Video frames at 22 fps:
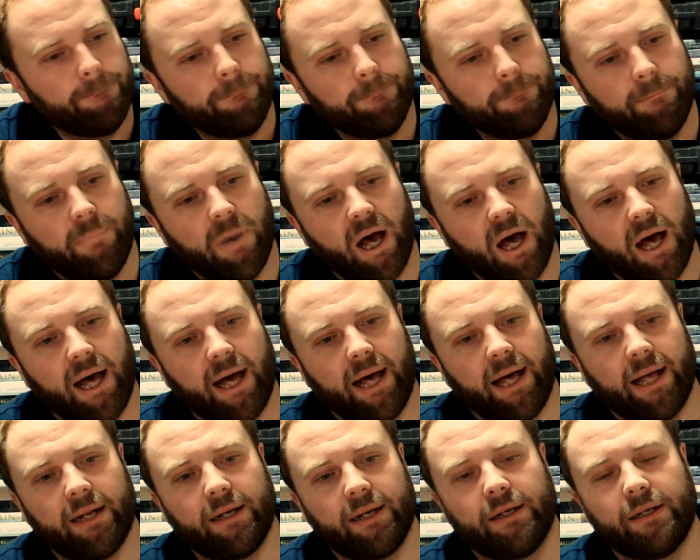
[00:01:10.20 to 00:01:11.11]

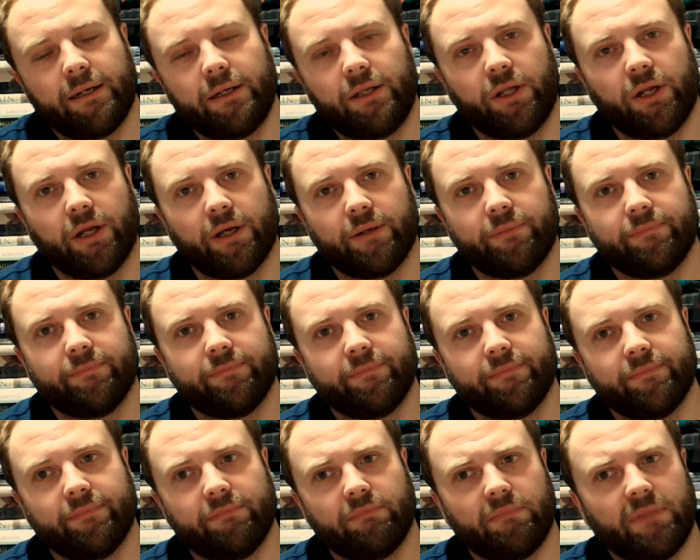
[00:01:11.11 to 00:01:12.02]
But, you know,
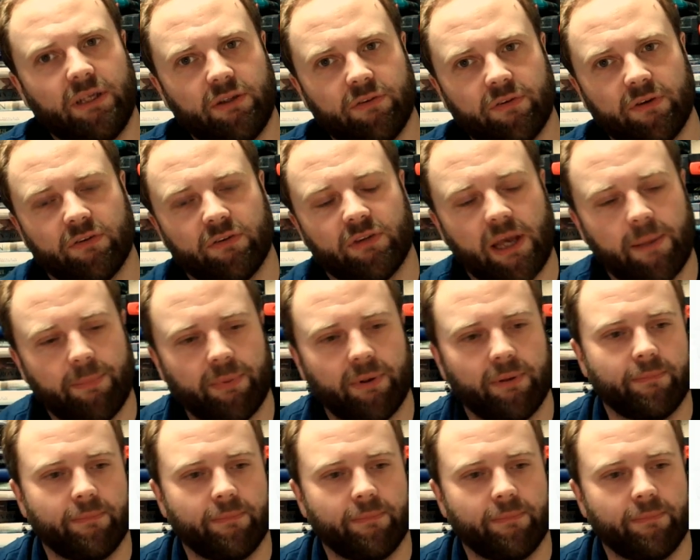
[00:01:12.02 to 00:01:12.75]
these things happen.